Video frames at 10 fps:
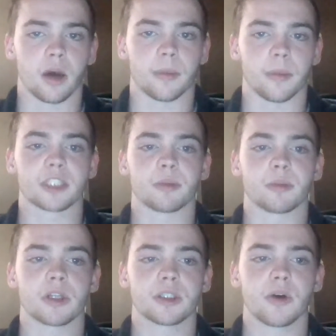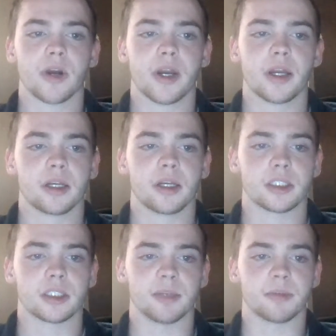Exploratory,
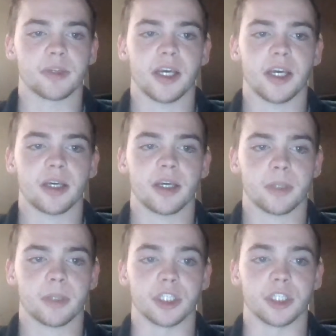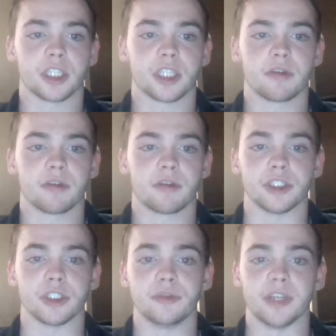simply to discover
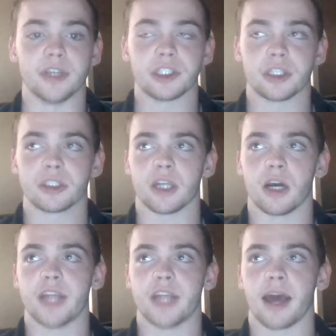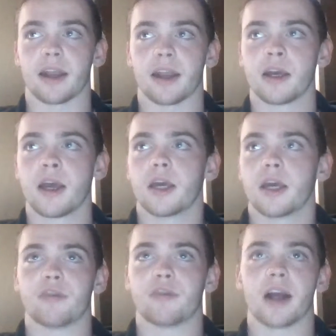new features of data,
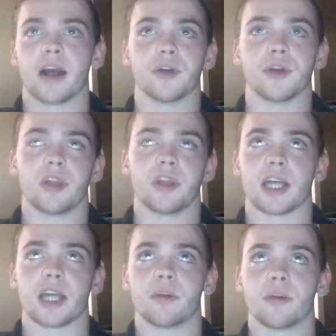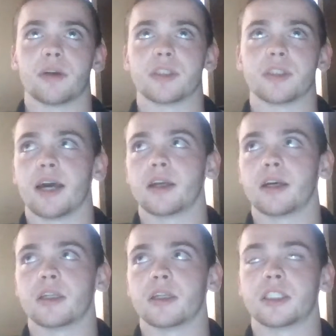find new things out about
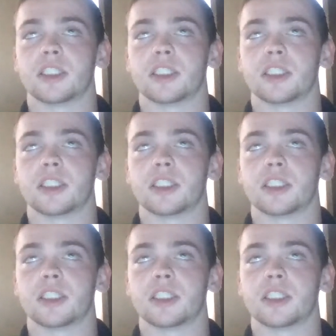data,